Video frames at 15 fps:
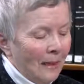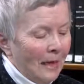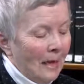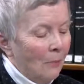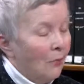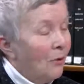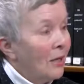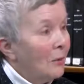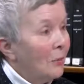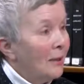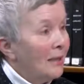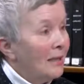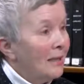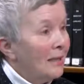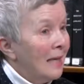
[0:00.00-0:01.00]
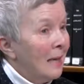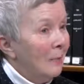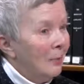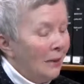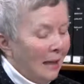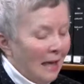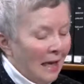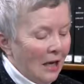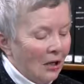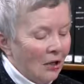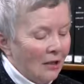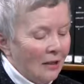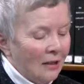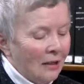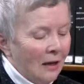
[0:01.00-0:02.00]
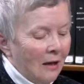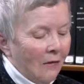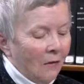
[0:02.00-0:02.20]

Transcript: It brings with it implications